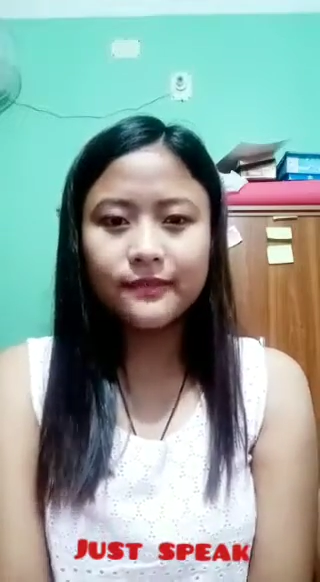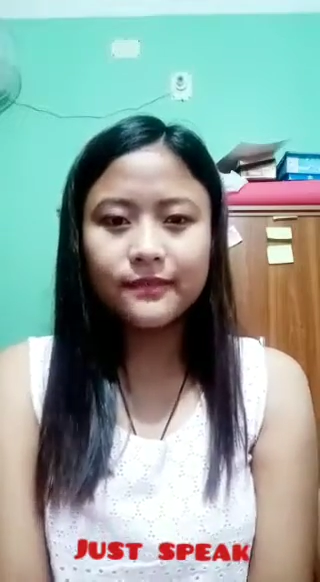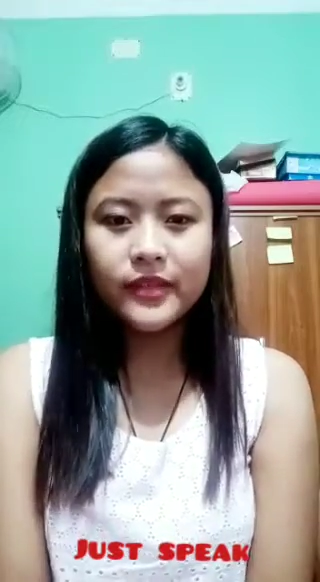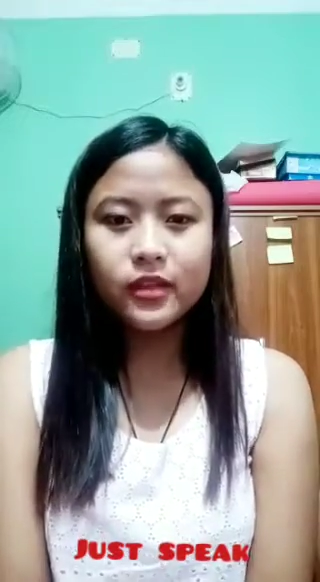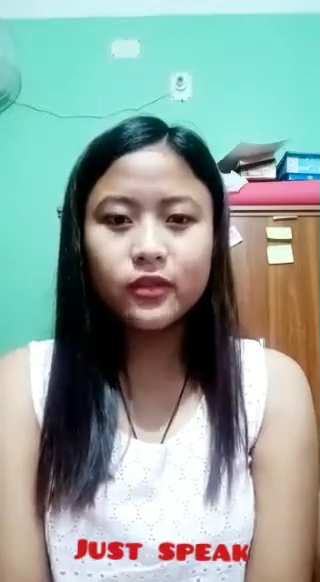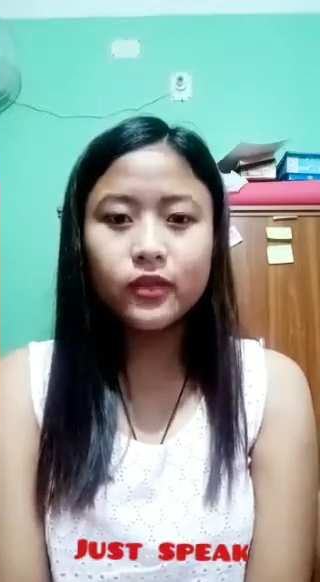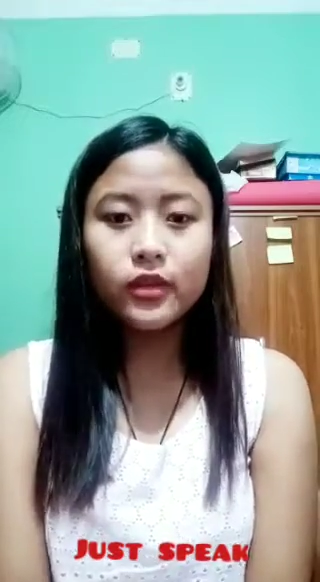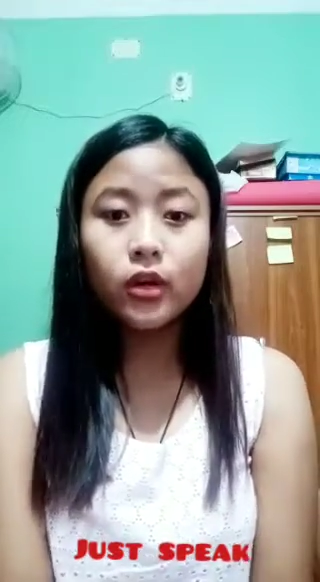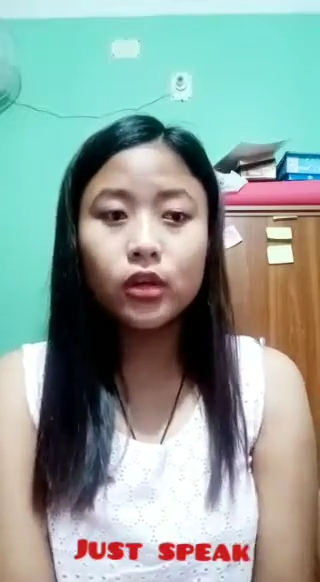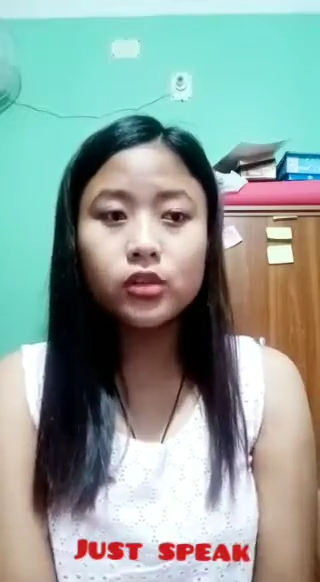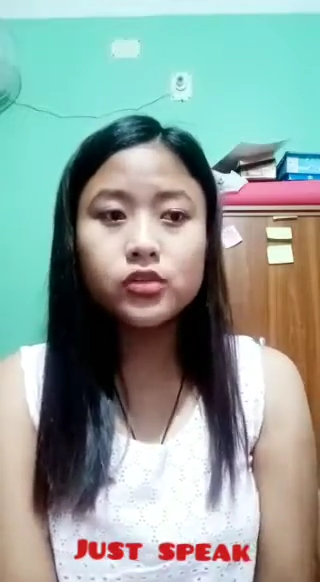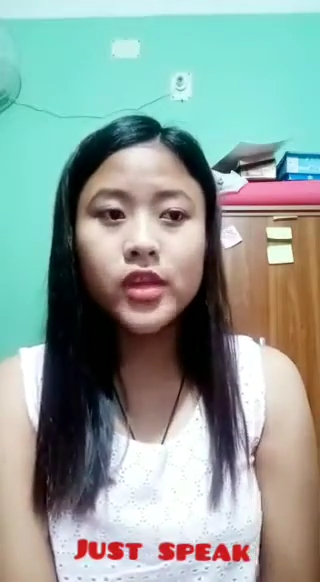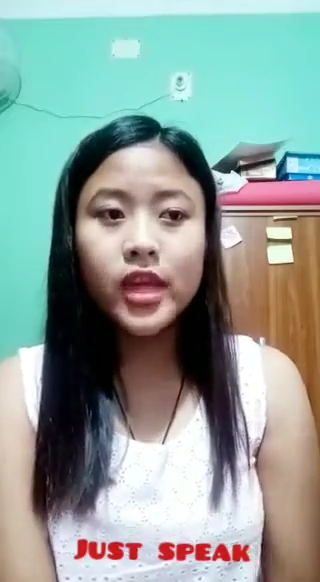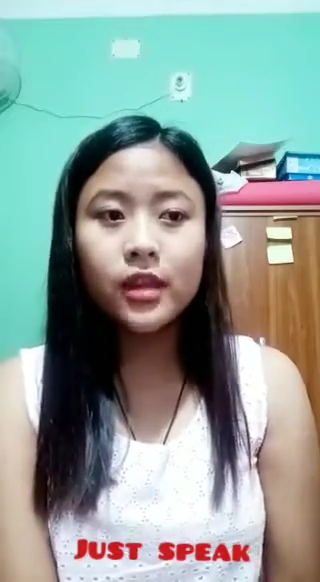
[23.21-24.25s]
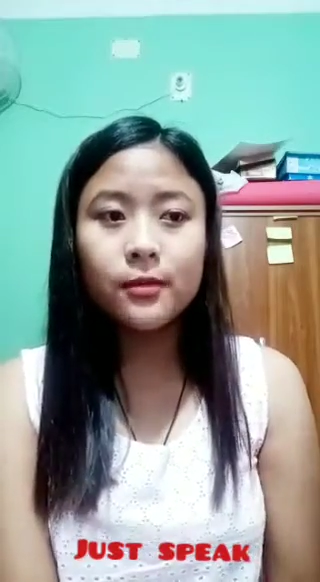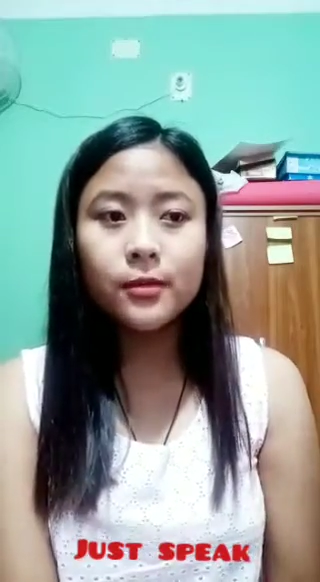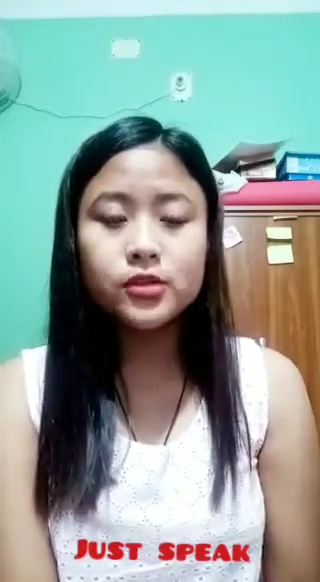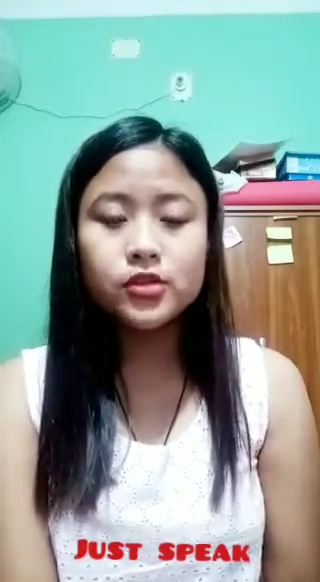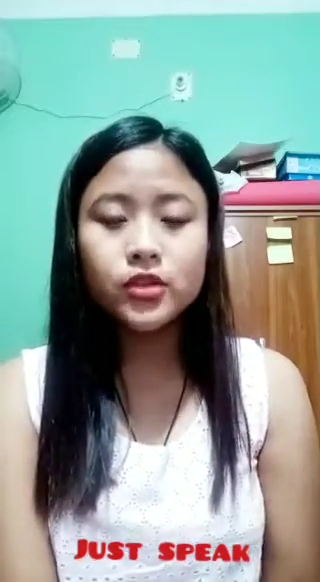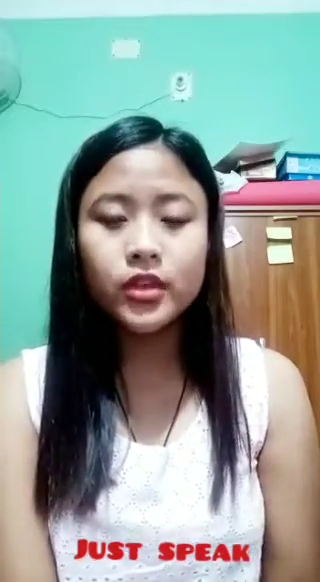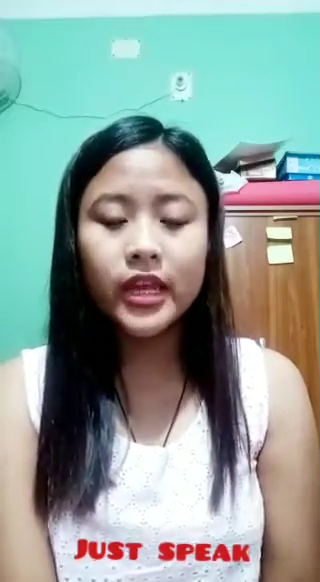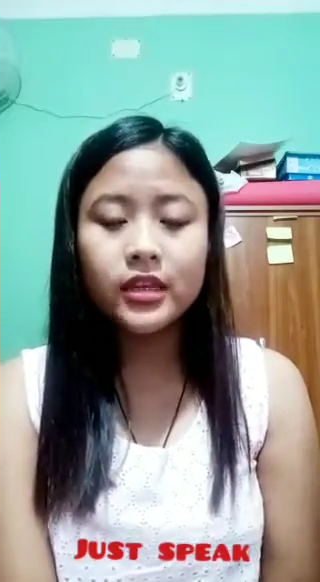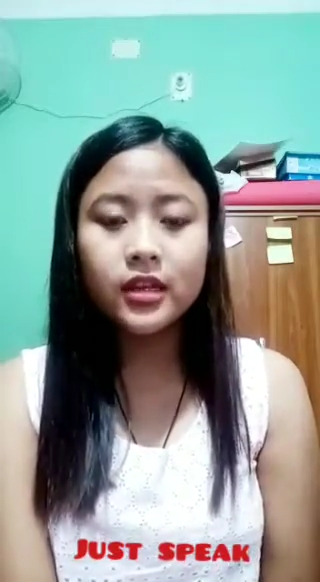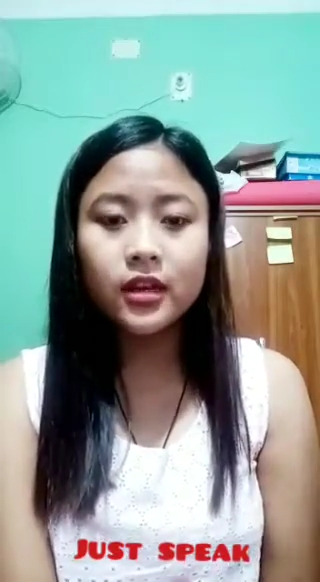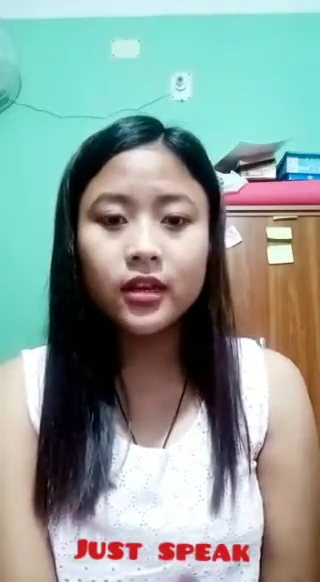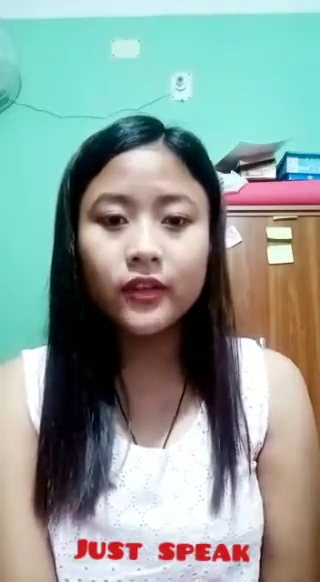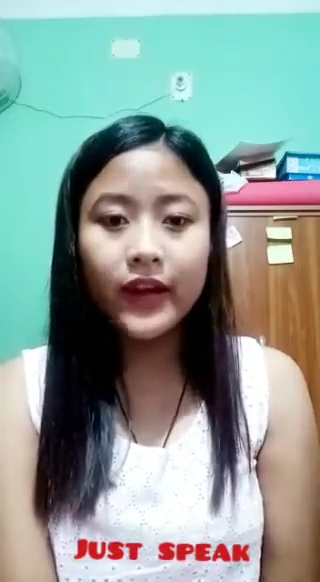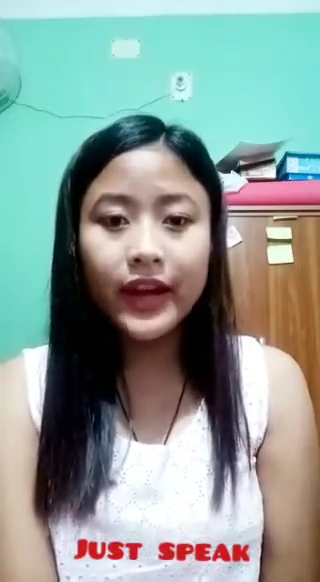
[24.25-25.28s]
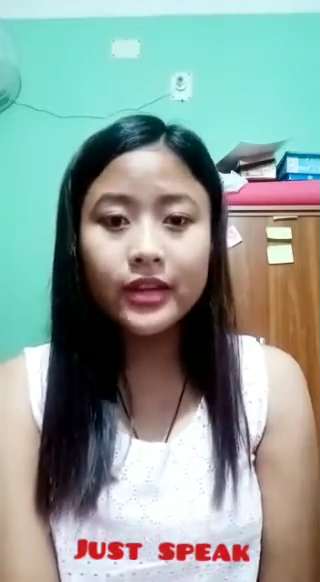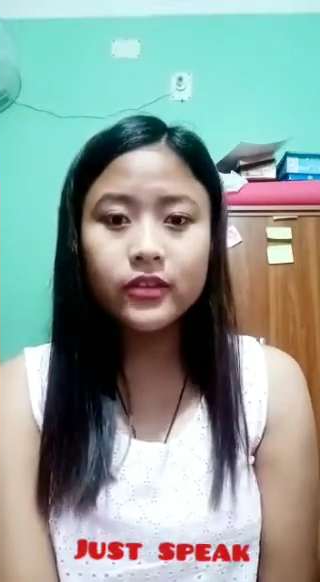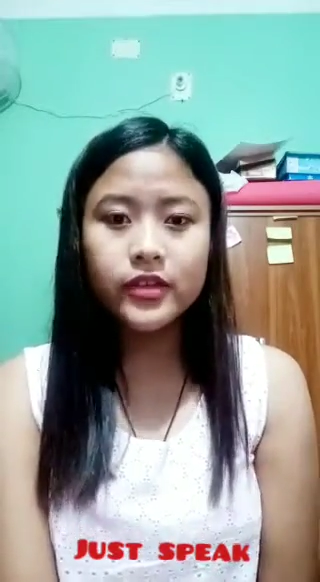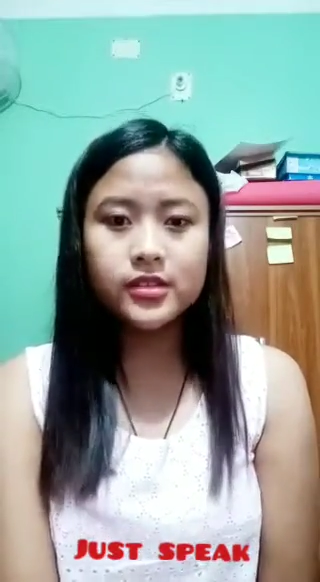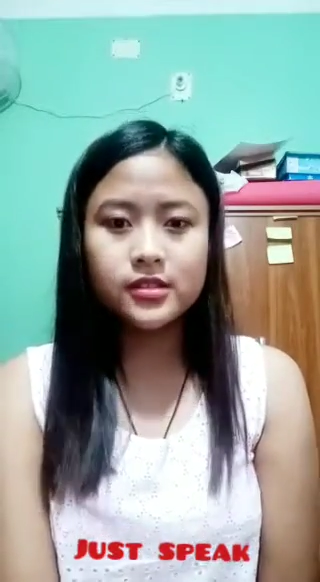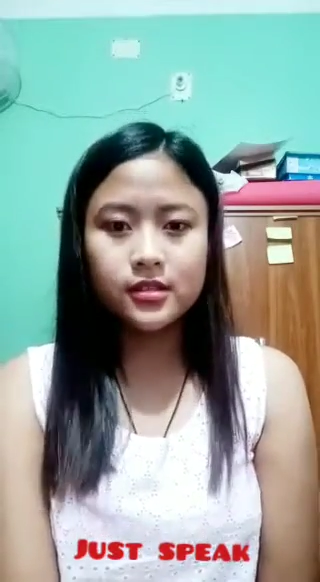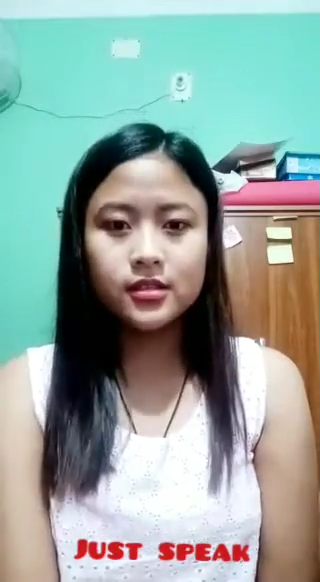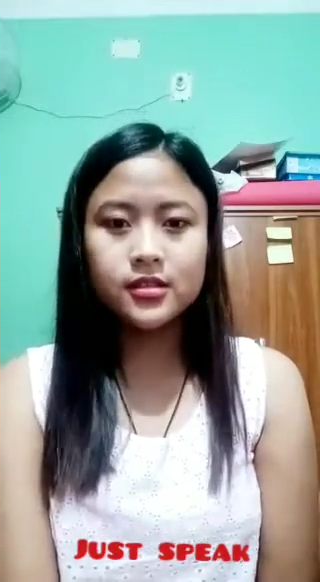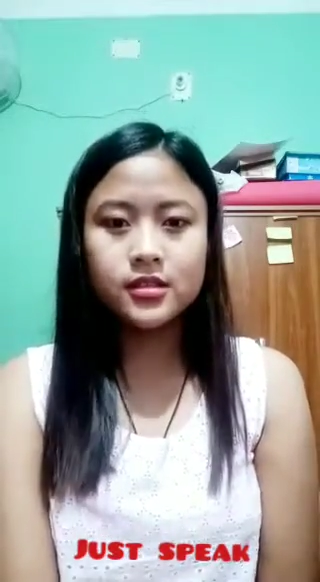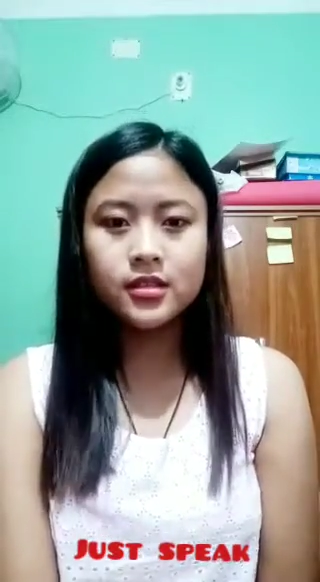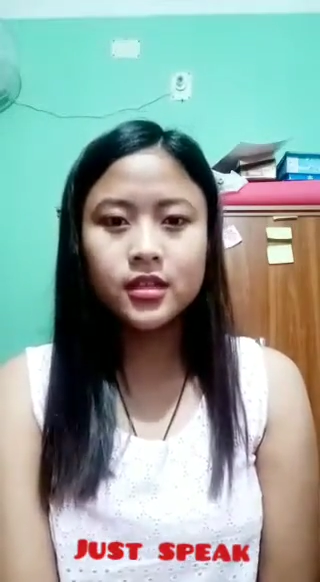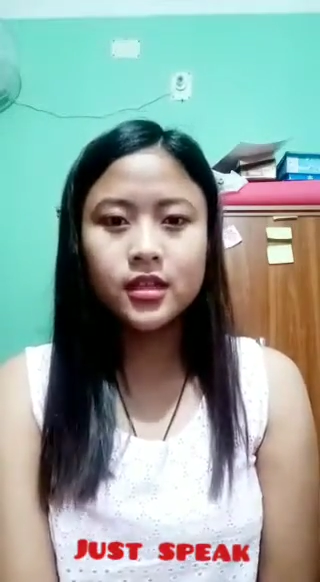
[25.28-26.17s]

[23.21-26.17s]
It will also help us to get a great result.